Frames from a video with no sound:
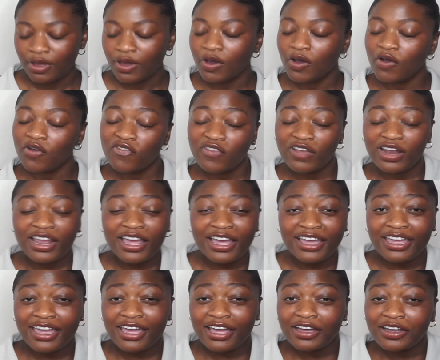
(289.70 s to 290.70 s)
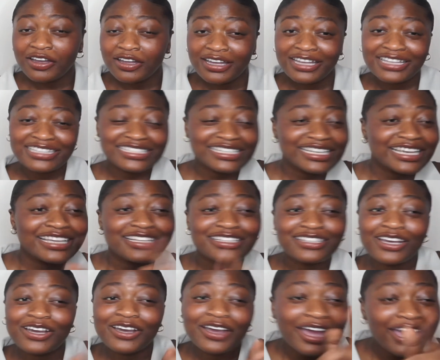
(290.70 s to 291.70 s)
On fait la guerre,
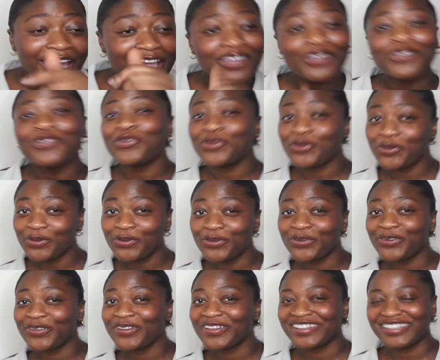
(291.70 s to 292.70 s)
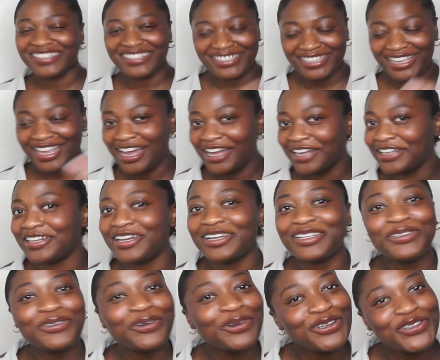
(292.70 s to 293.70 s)
tiki-taka et une deux. See, I
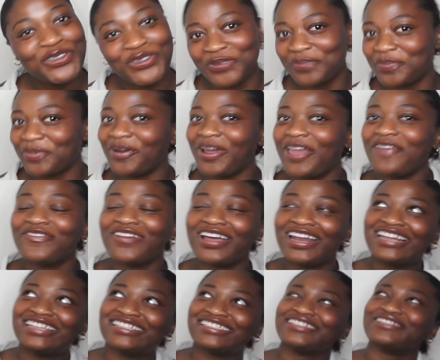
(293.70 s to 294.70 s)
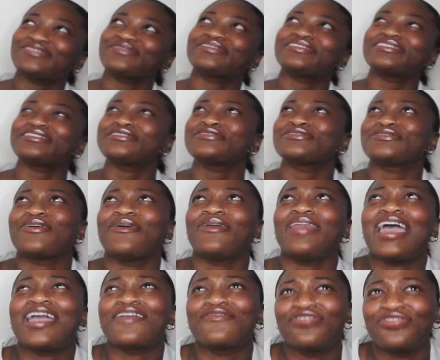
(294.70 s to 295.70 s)
told you, bro, if I listen to this song
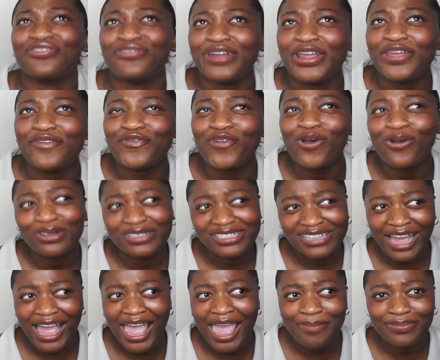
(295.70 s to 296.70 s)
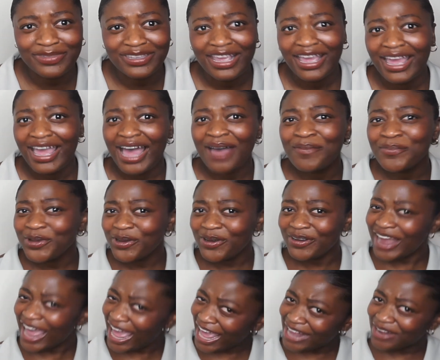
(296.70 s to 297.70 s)
like 3-4 times, I'm
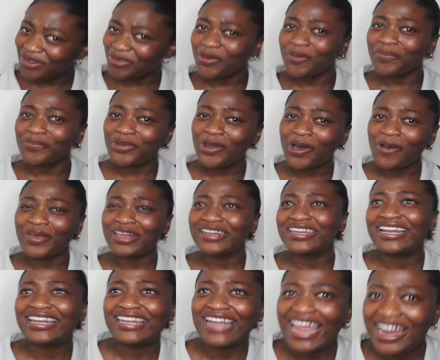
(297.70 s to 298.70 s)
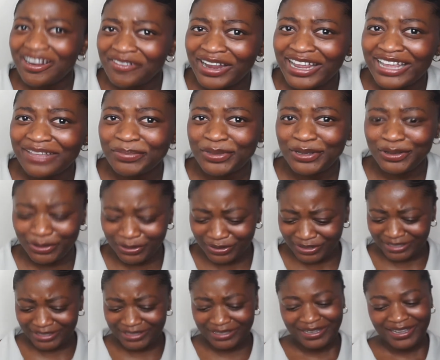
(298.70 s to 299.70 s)
gonna end up knowing the lyric because
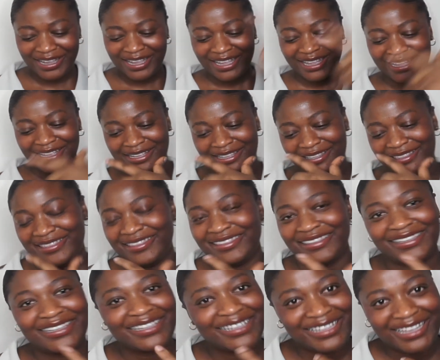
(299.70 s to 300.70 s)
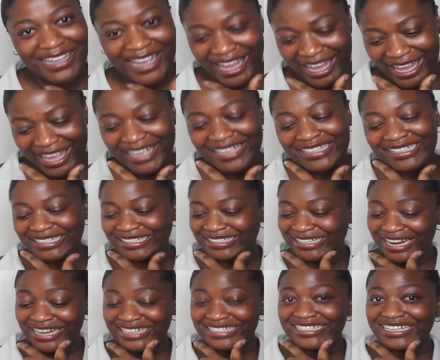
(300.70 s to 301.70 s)
It is a
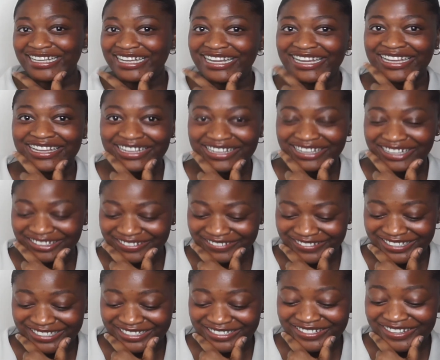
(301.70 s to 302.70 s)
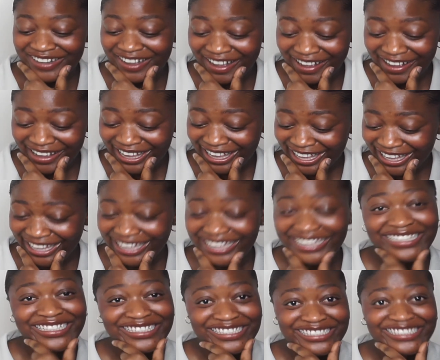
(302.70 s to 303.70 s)
dick tag. It's not. It is.